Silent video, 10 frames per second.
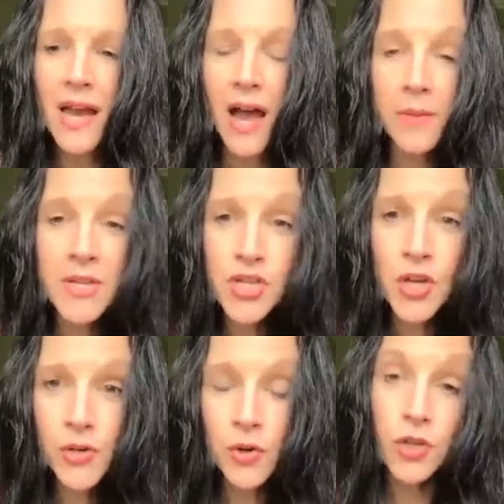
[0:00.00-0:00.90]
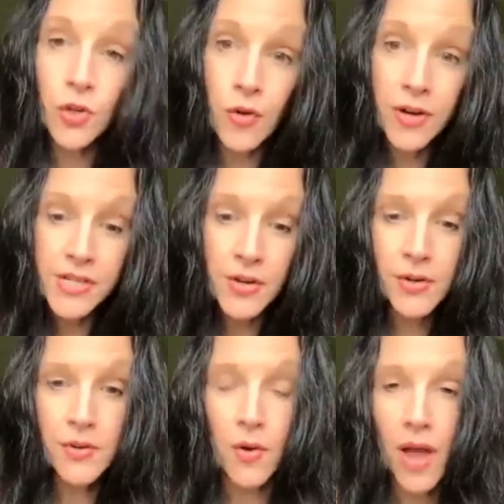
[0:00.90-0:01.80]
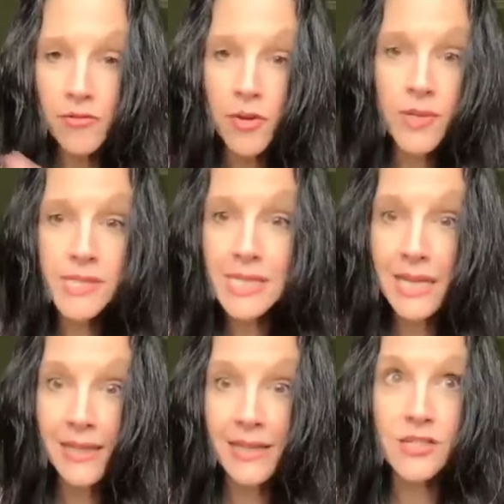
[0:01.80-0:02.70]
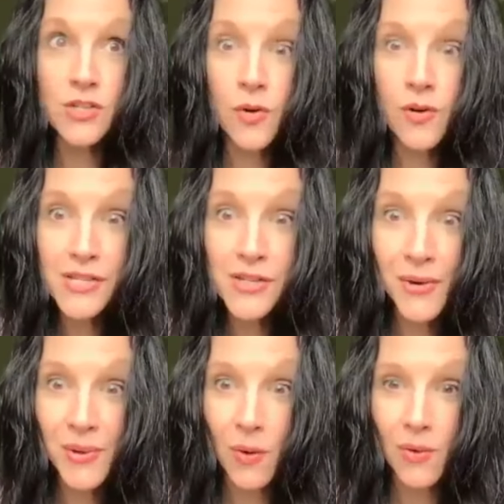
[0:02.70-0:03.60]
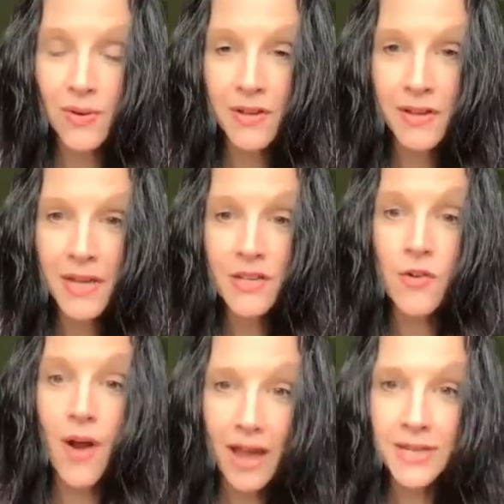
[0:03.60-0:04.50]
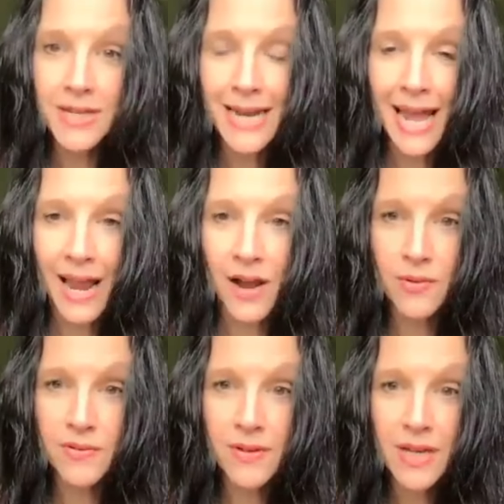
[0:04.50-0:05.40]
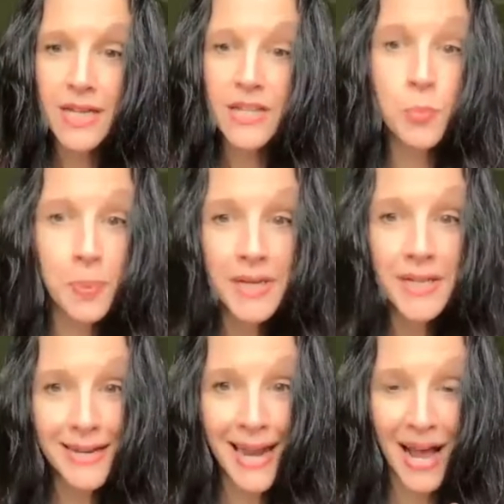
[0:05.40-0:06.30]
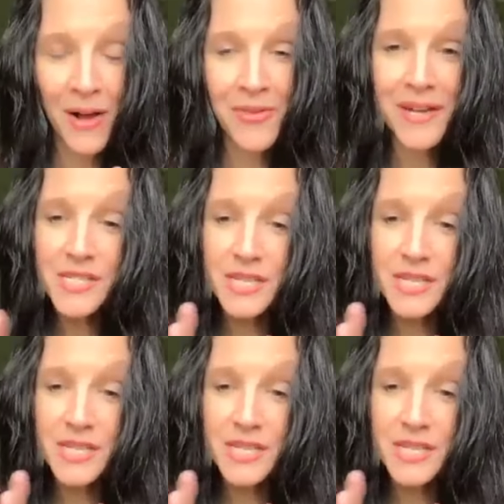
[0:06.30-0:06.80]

I'm eternal, you're eternal. Everyone seeing this, you're eternal. You're having a now. You picked a now that is